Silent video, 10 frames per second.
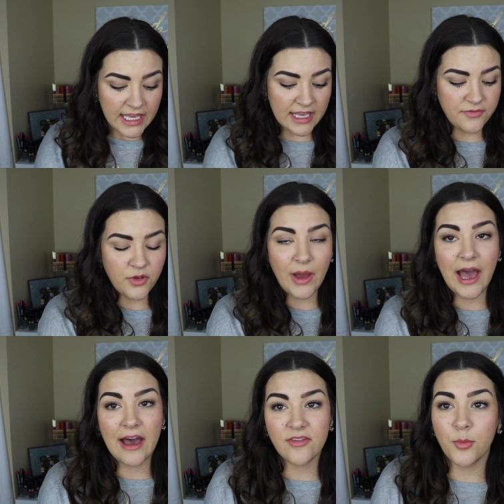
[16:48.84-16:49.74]
If you
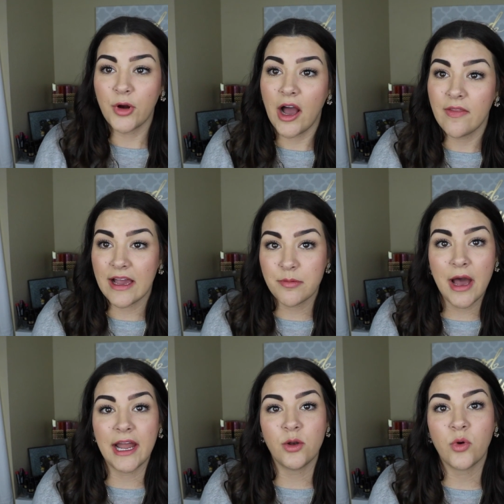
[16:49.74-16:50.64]
have a brow like
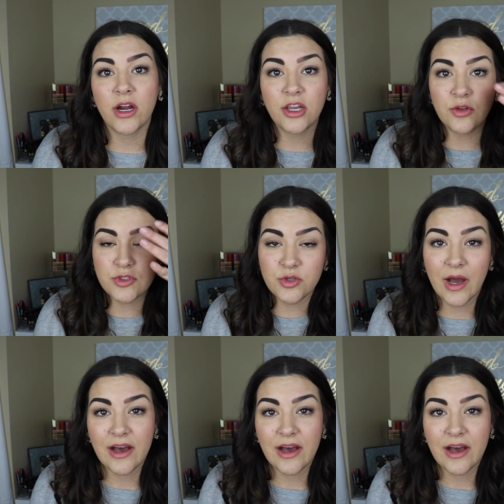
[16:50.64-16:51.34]
mine where you do